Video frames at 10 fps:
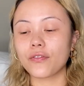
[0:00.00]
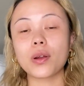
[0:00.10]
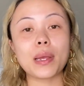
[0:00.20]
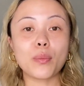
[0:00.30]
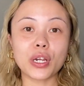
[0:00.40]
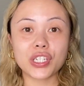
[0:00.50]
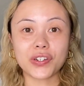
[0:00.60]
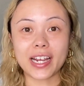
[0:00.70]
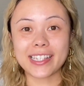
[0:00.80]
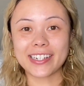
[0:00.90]
For my
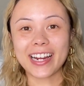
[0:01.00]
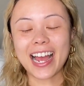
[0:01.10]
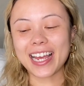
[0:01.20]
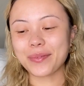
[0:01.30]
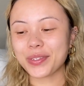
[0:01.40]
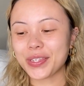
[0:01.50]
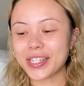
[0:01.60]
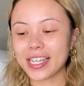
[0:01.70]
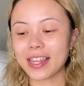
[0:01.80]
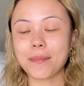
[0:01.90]
moisturizer, I am
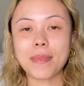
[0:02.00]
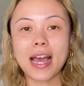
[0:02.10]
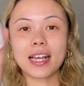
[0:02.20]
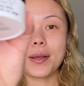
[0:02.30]
using the MAC